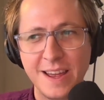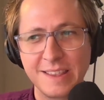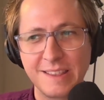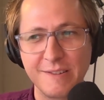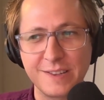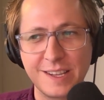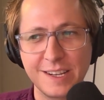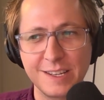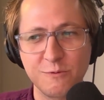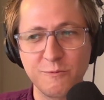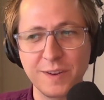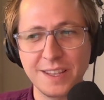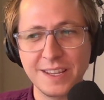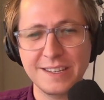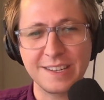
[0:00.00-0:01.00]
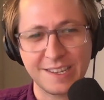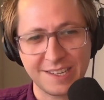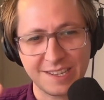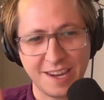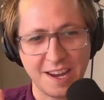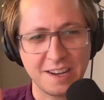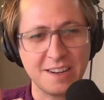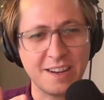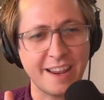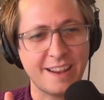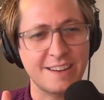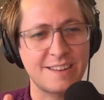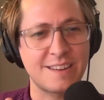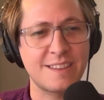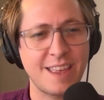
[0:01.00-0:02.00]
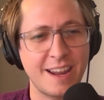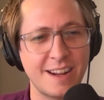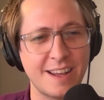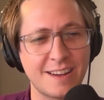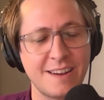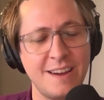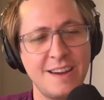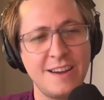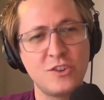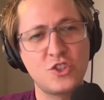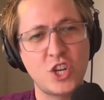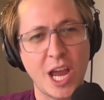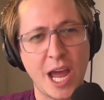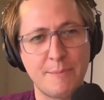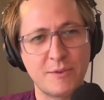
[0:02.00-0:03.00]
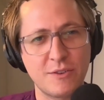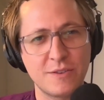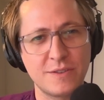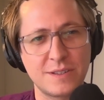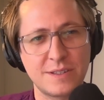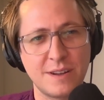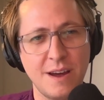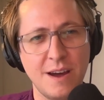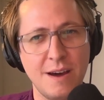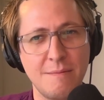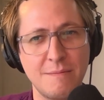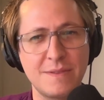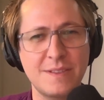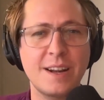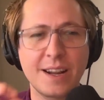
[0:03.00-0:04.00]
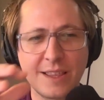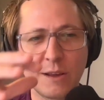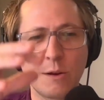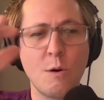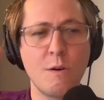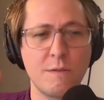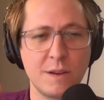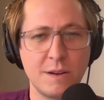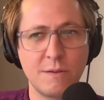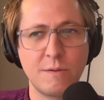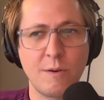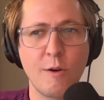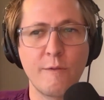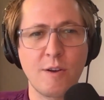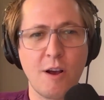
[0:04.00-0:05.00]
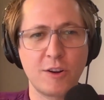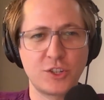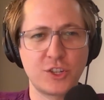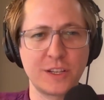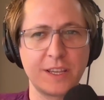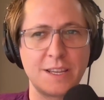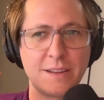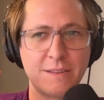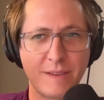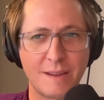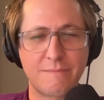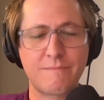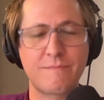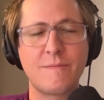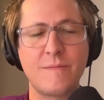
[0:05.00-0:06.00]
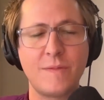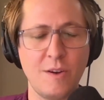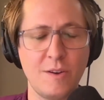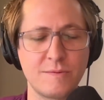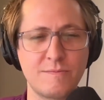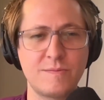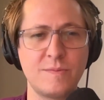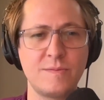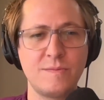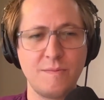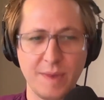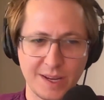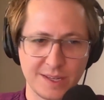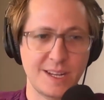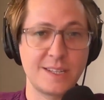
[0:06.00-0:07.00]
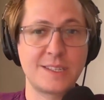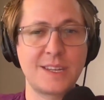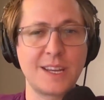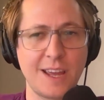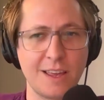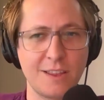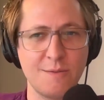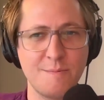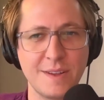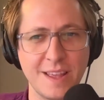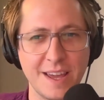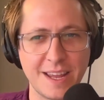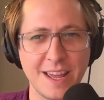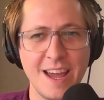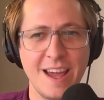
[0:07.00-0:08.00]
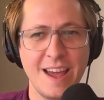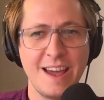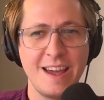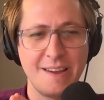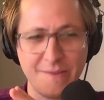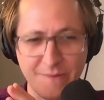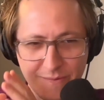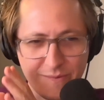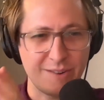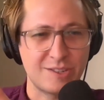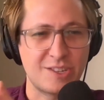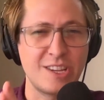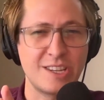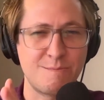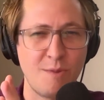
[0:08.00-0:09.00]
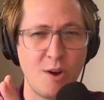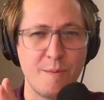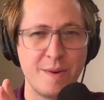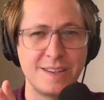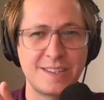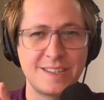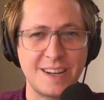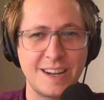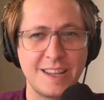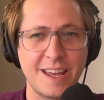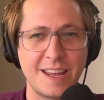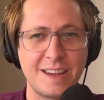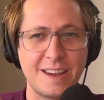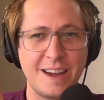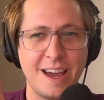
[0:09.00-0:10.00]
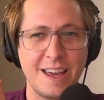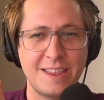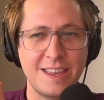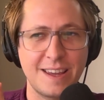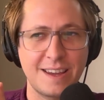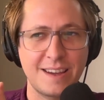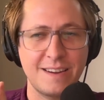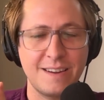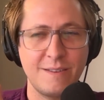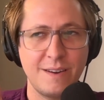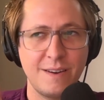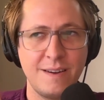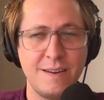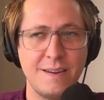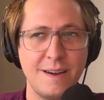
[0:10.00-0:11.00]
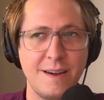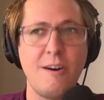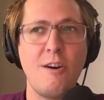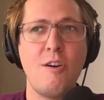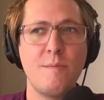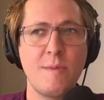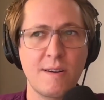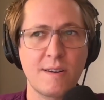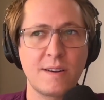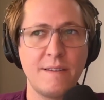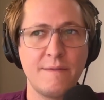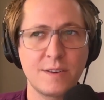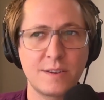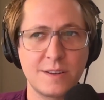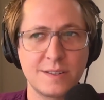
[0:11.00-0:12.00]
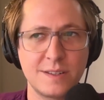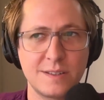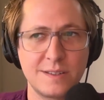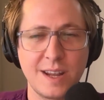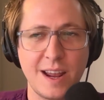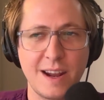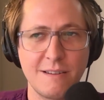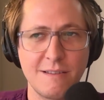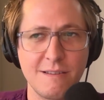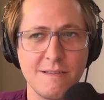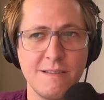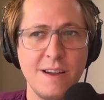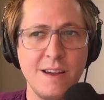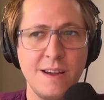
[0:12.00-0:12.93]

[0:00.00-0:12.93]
there's these really distinct like aesthetic chapters that I think, you know, overarchingly like all make sense together. But like there's these moments, and like I think a hallmark of a good designer